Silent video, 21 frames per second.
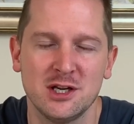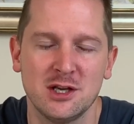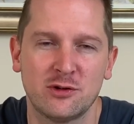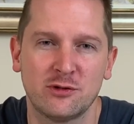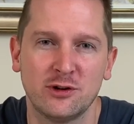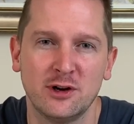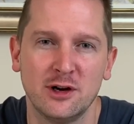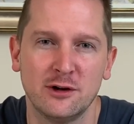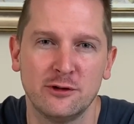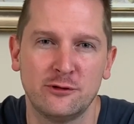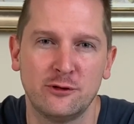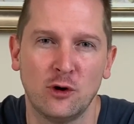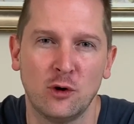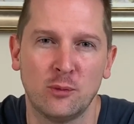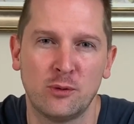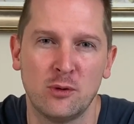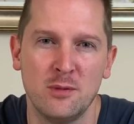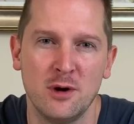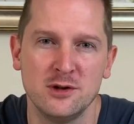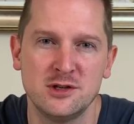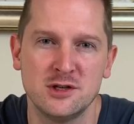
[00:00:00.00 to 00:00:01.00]
3 or 4
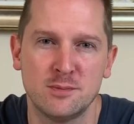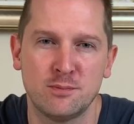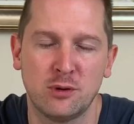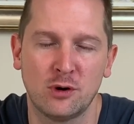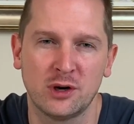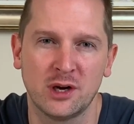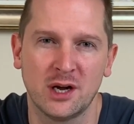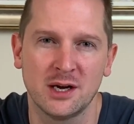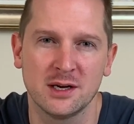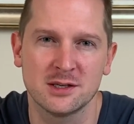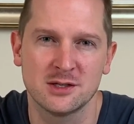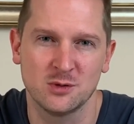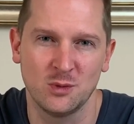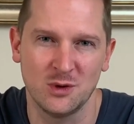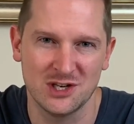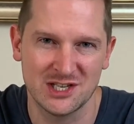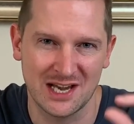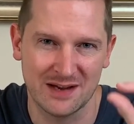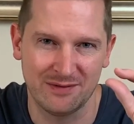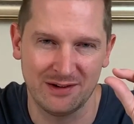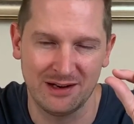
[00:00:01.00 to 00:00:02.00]
promoted products
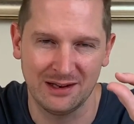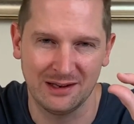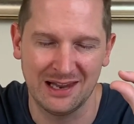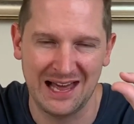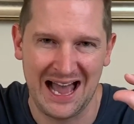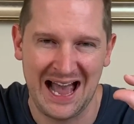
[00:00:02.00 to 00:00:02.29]
which have a little